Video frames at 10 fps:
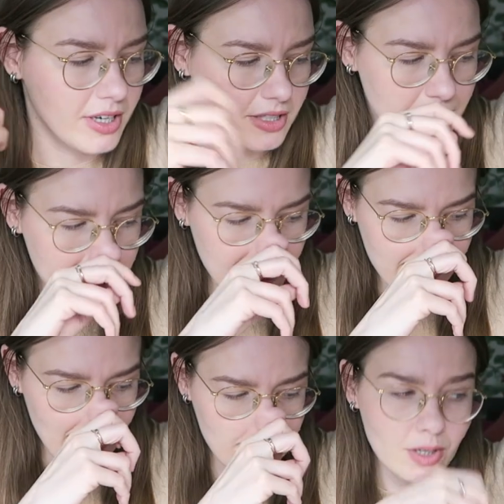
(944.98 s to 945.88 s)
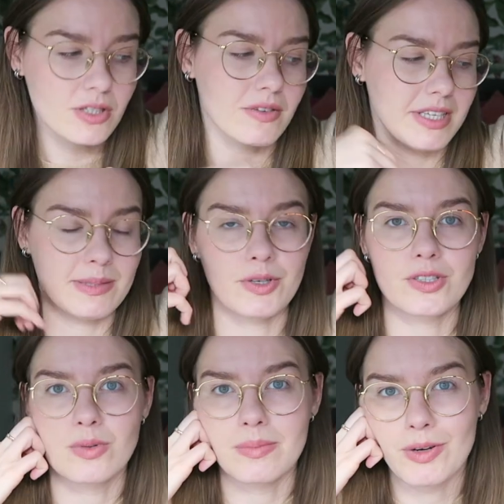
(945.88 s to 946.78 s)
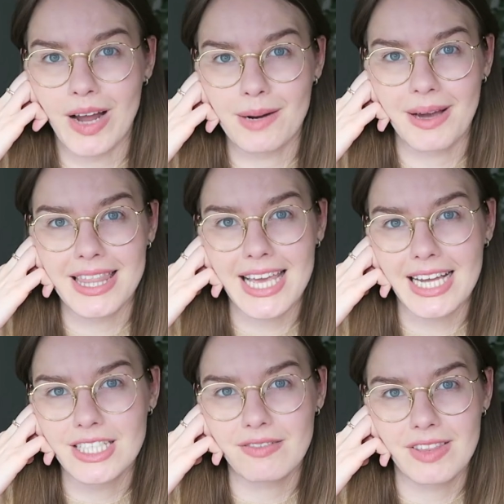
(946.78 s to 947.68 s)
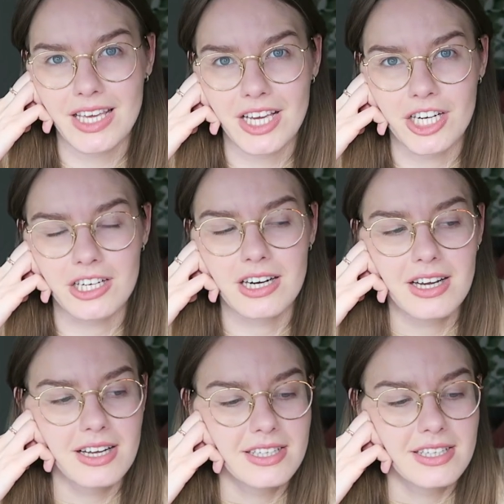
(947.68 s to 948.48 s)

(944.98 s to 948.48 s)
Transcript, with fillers: So I do believe that most of these books will be read by the end of the year.